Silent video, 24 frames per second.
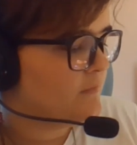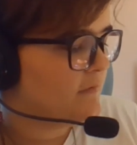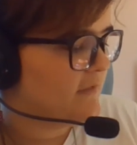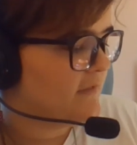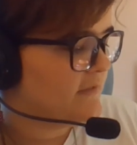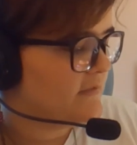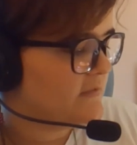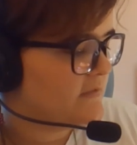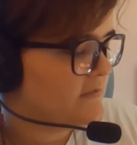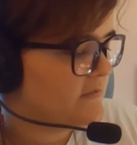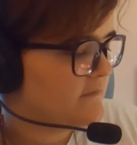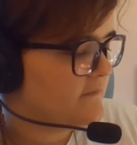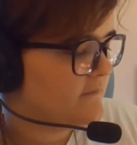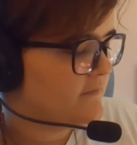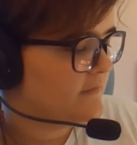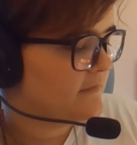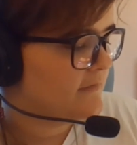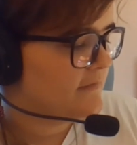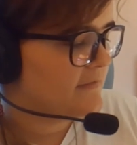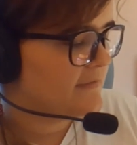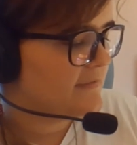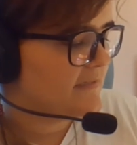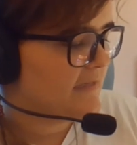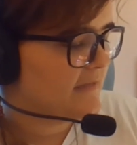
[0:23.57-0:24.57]
plant to fill
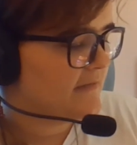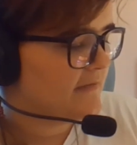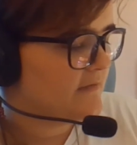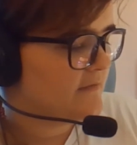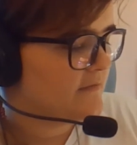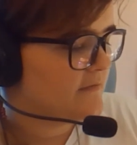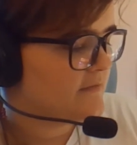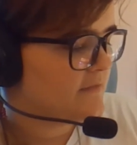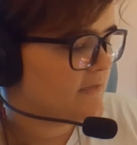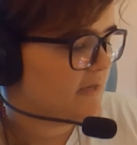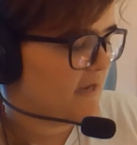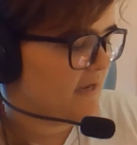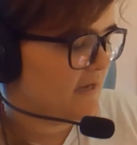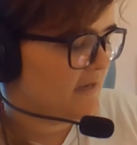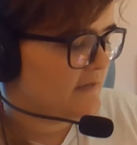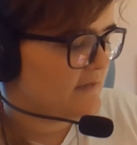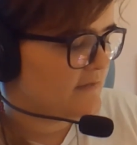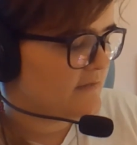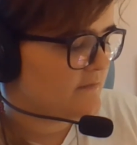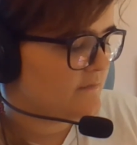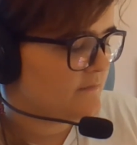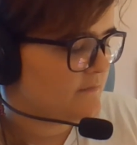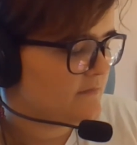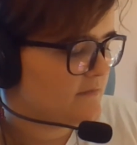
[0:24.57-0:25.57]
its 10 liters
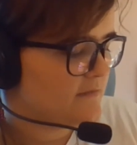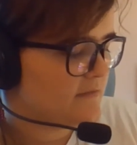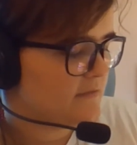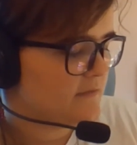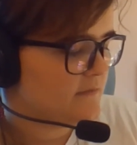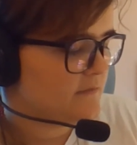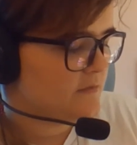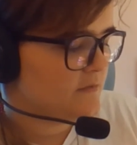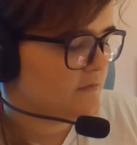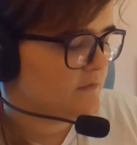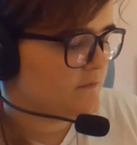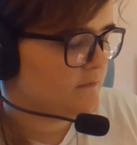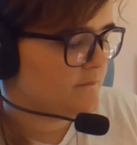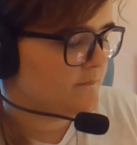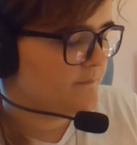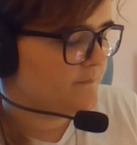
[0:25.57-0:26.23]
tanks with CO2.